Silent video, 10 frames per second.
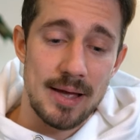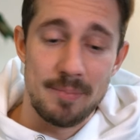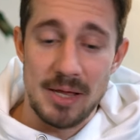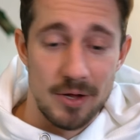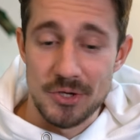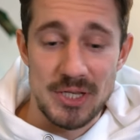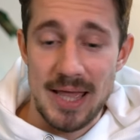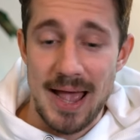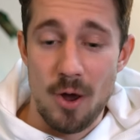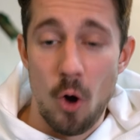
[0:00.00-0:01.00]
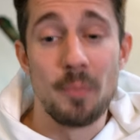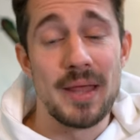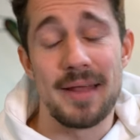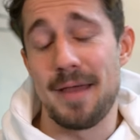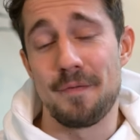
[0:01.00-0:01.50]
mean, honestly, I hope
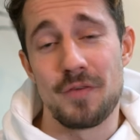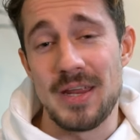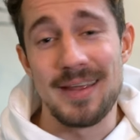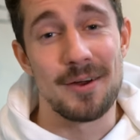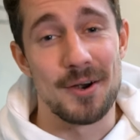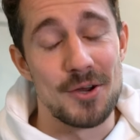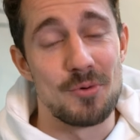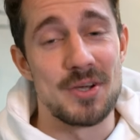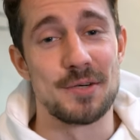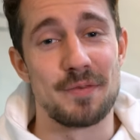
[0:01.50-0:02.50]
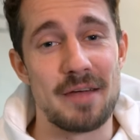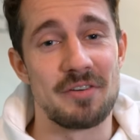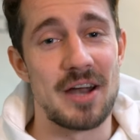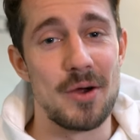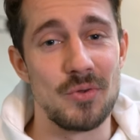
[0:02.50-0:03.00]
that every cardiac arrest
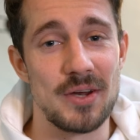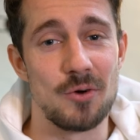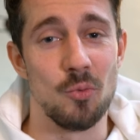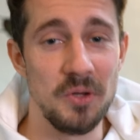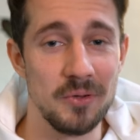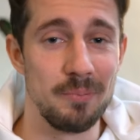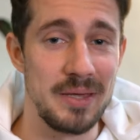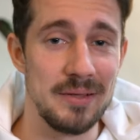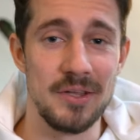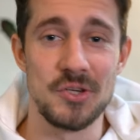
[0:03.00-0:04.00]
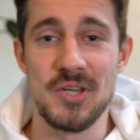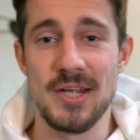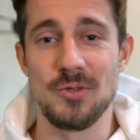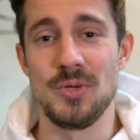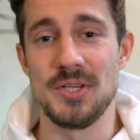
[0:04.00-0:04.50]
survivor out there will be
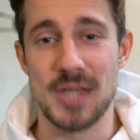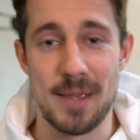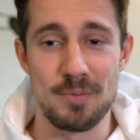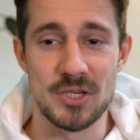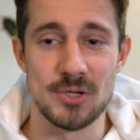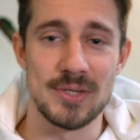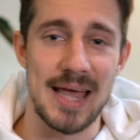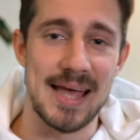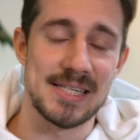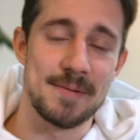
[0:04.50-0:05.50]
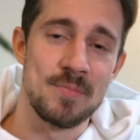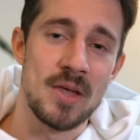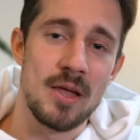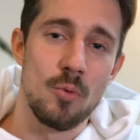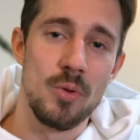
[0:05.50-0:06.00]
listening to this episode, as
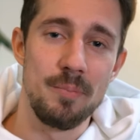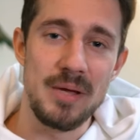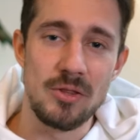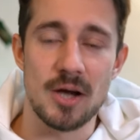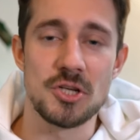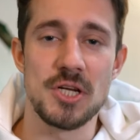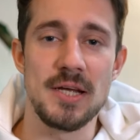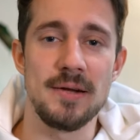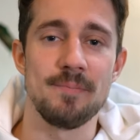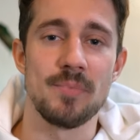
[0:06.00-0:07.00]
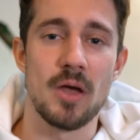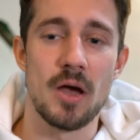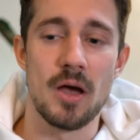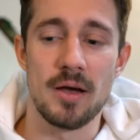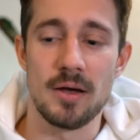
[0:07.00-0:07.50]
we'll be touching
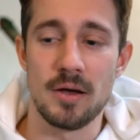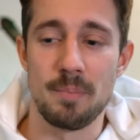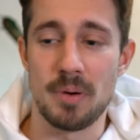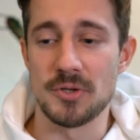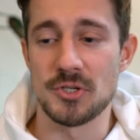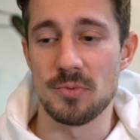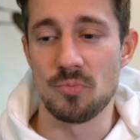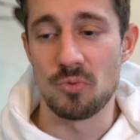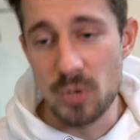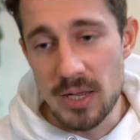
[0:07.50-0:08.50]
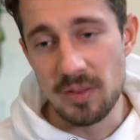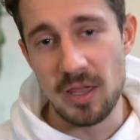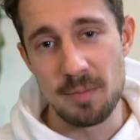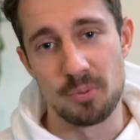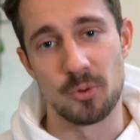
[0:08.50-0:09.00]
upon some
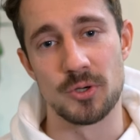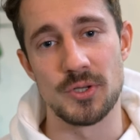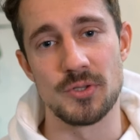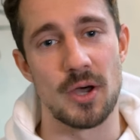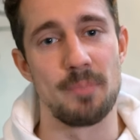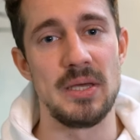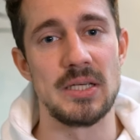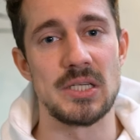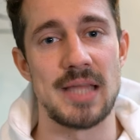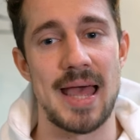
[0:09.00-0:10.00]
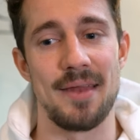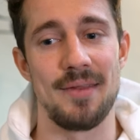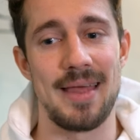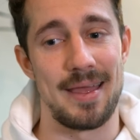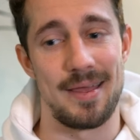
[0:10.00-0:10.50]
really important topics that,